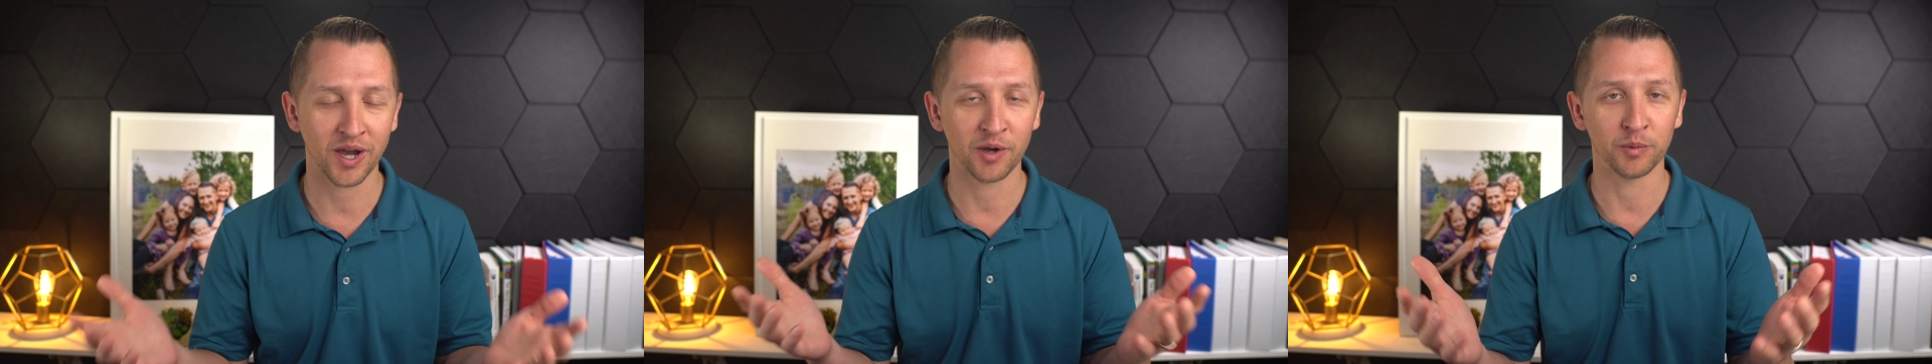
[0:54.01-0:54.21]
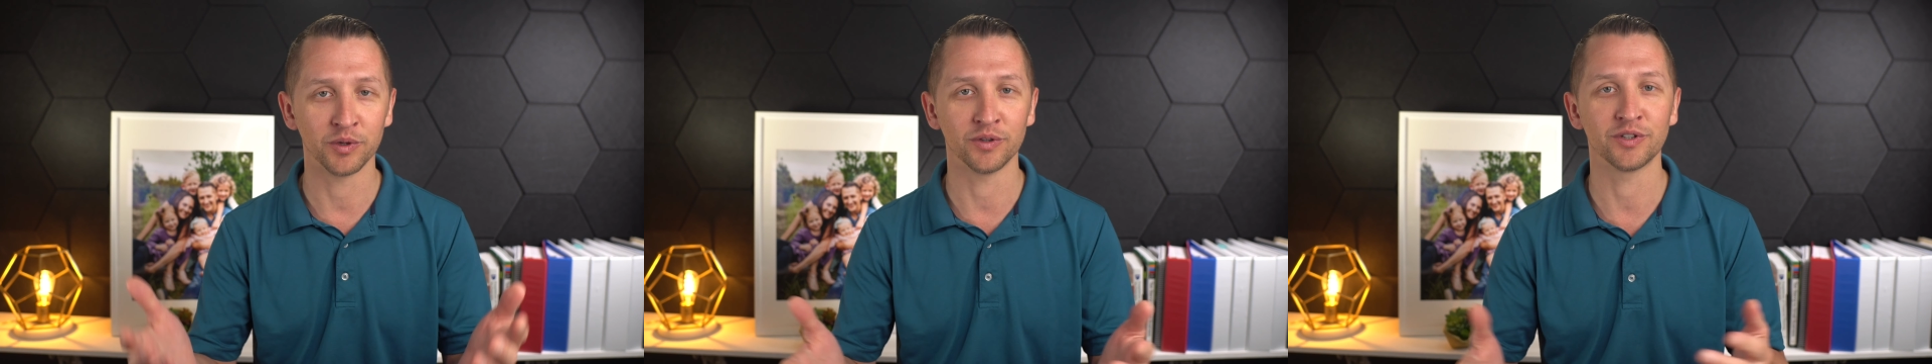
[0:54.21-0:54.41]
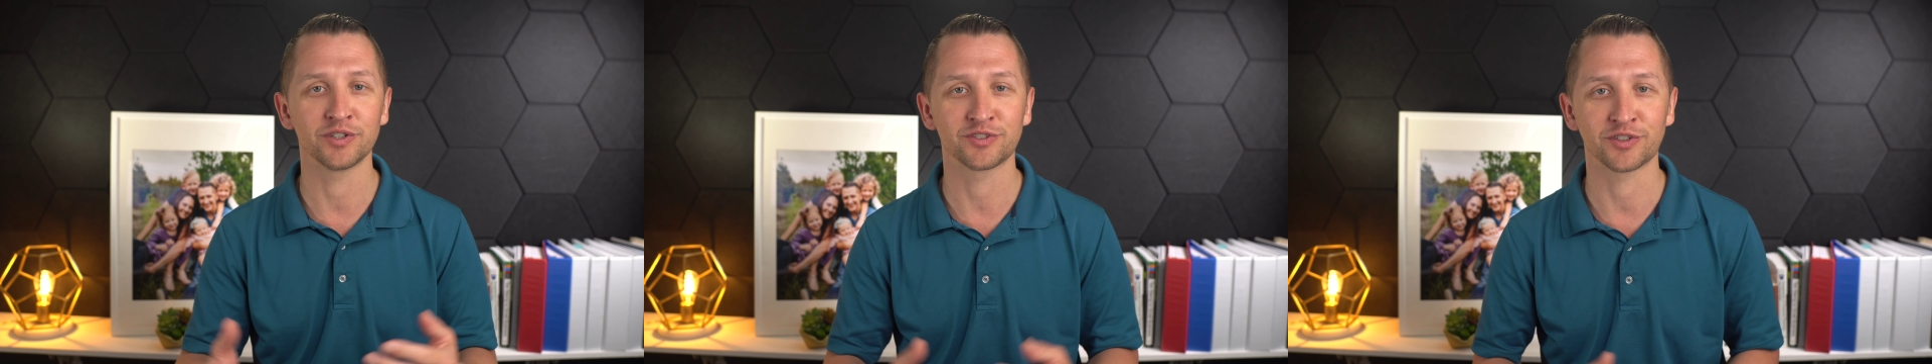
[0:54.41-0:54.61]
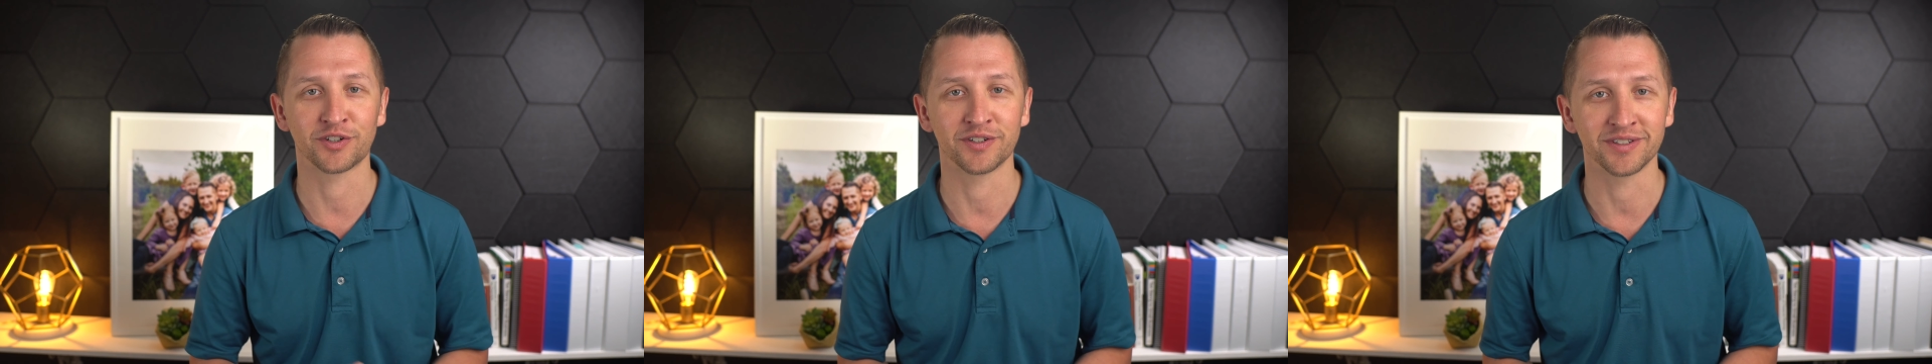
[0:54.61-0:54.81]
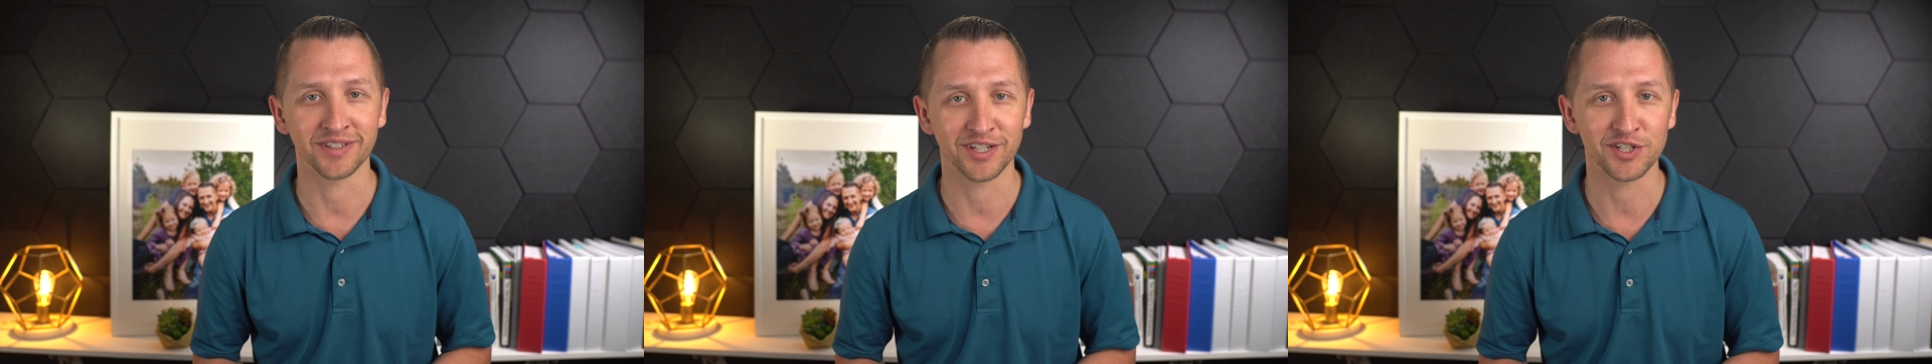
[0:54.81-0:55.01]
I will
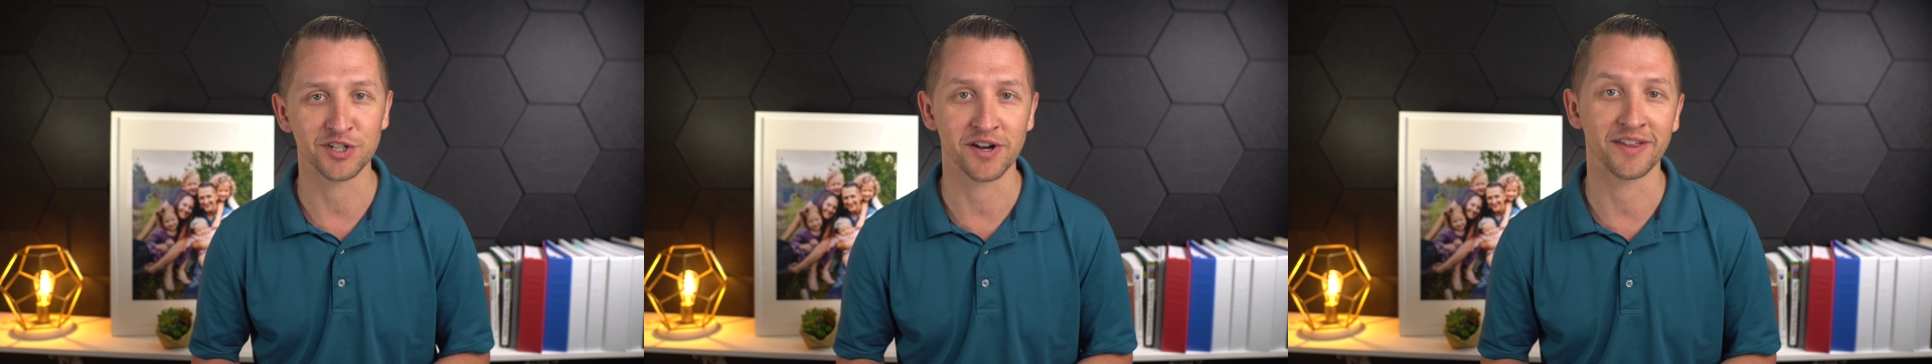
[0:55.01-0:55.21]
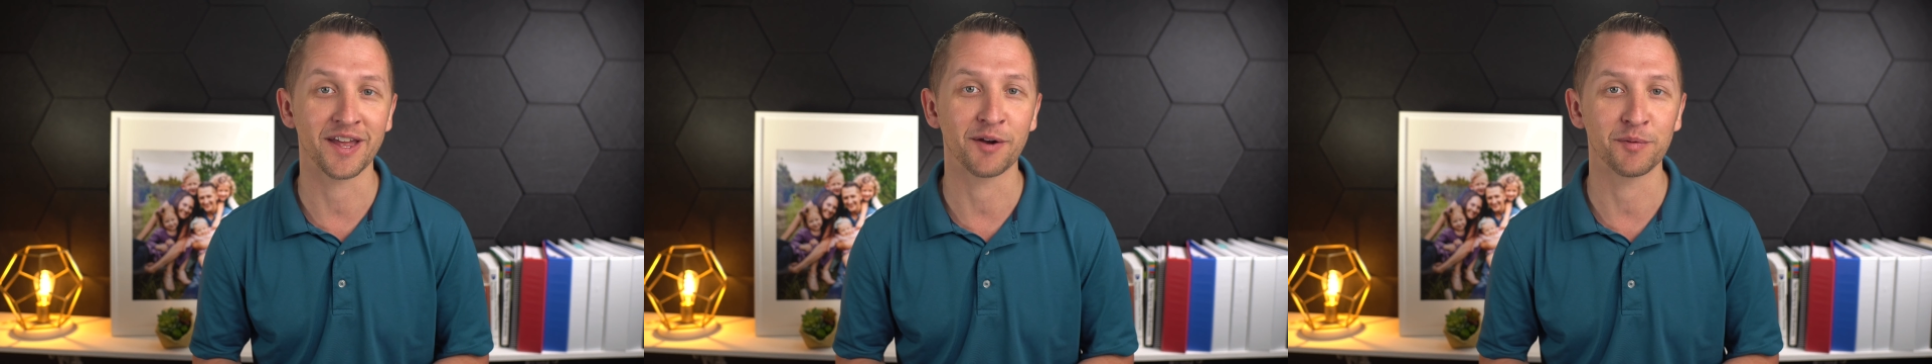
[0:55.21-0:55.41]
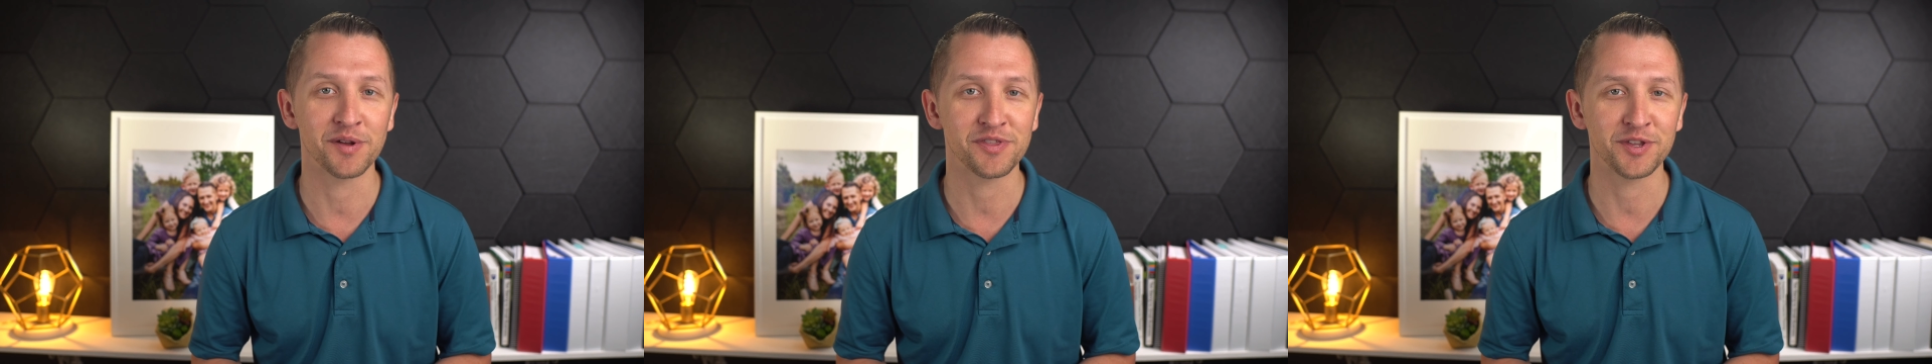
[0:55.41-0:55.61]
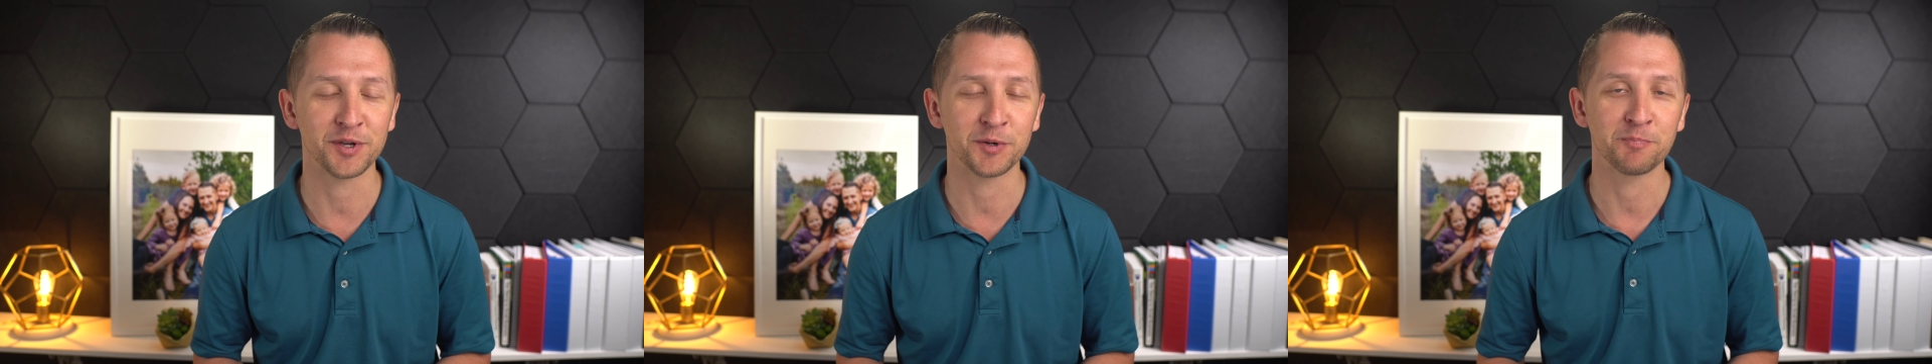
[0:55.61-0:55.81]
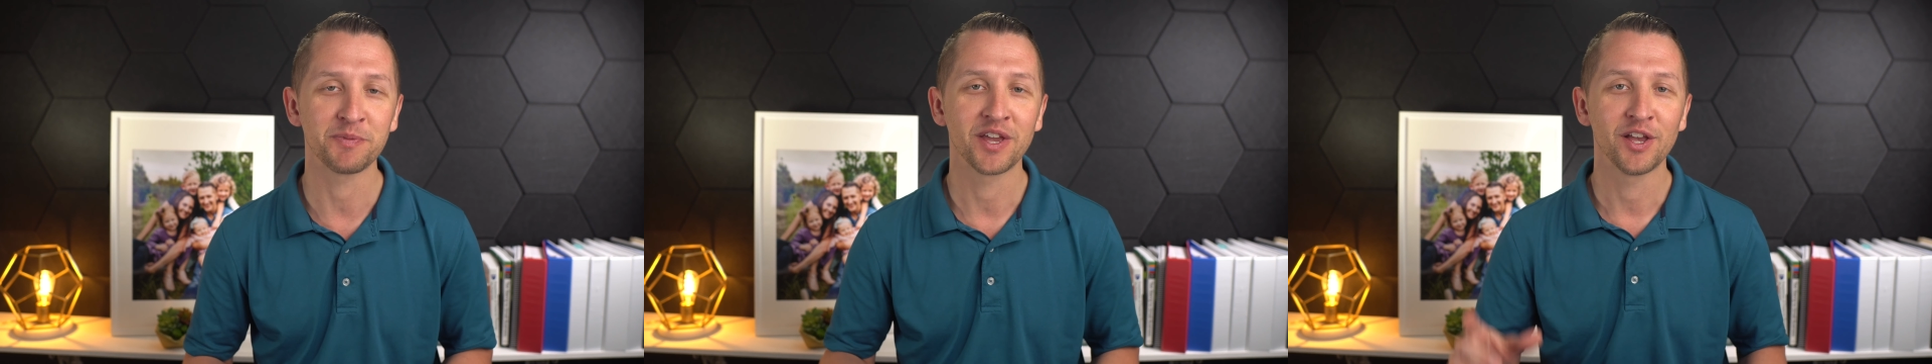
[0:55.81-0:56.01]
certainly share that with
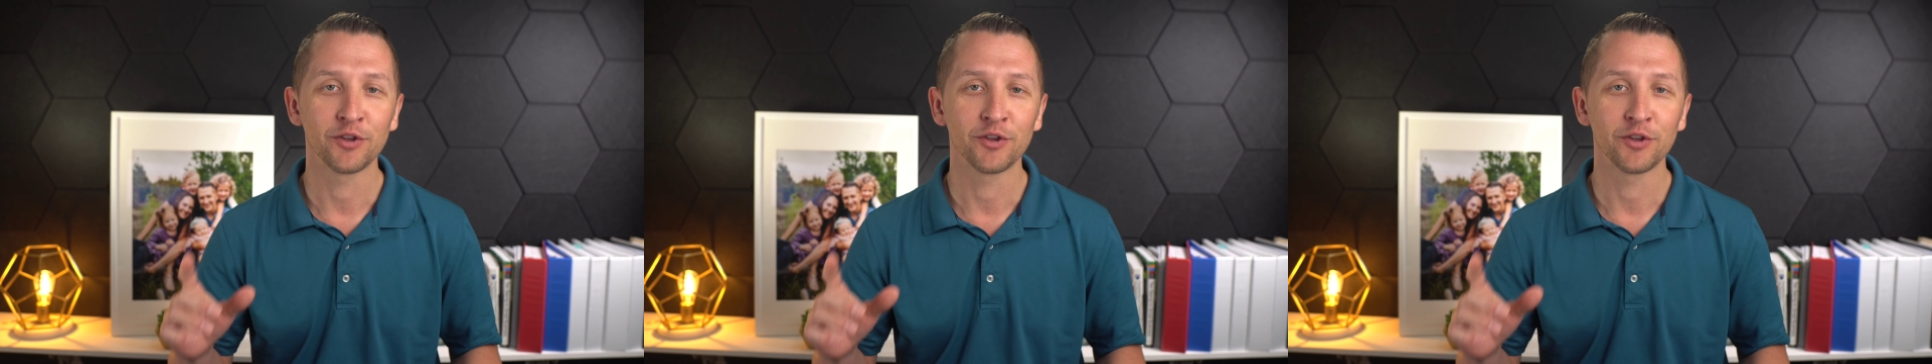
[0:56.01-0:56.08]
you.